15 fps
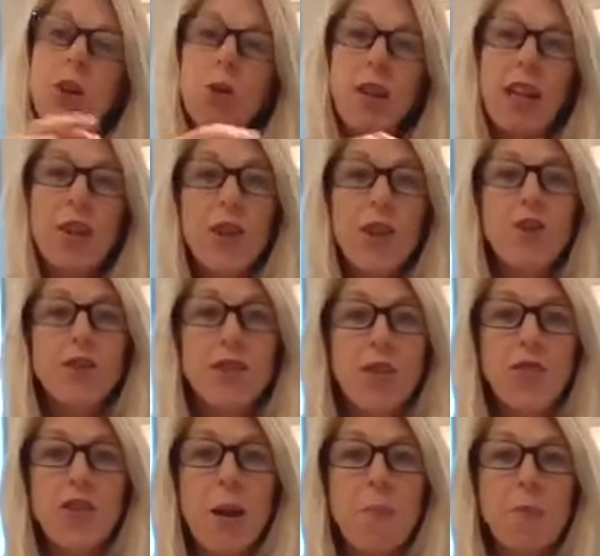you're giving yourself
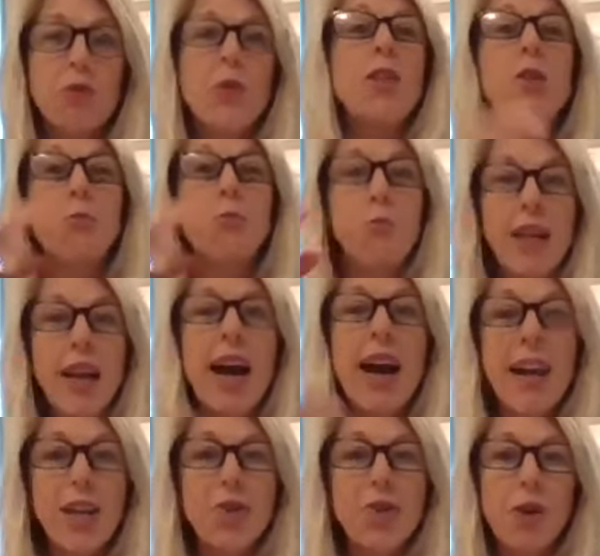an opportunity to
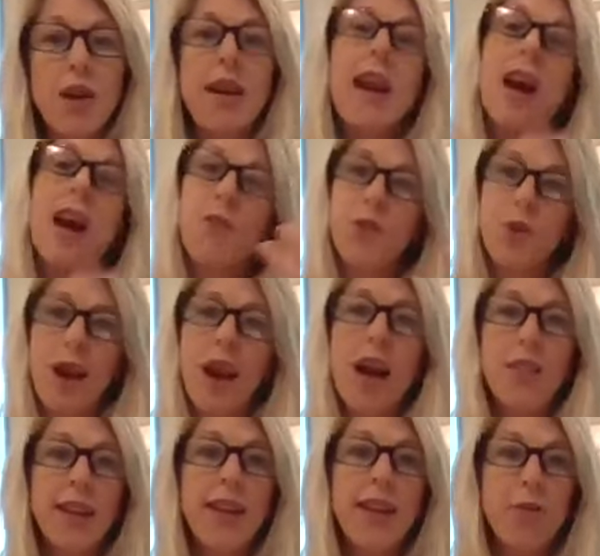rehydrate after
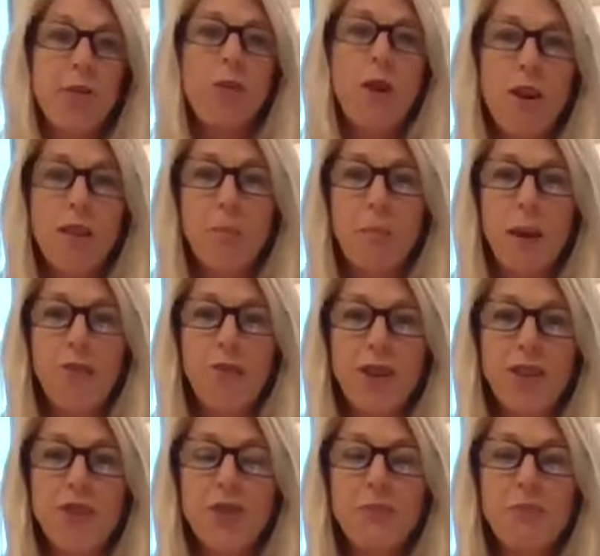having an alcoholic
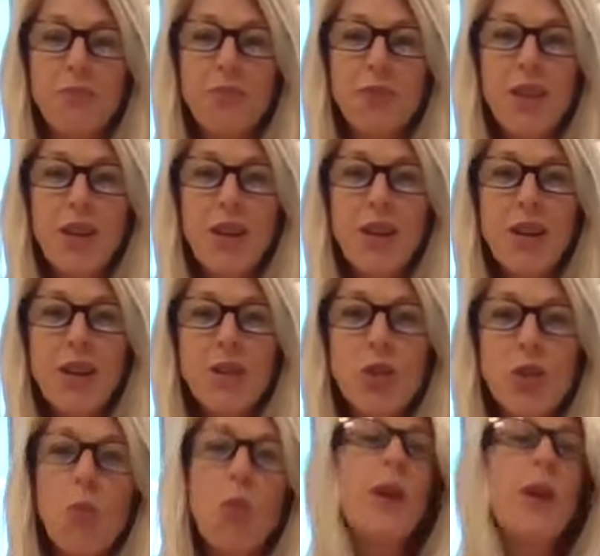beverage. So